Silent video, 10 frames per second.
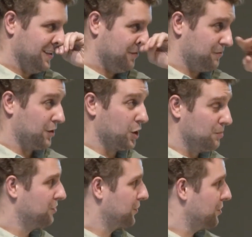
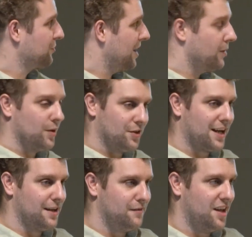verbs for describing what
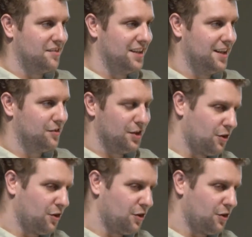their kind of testing is.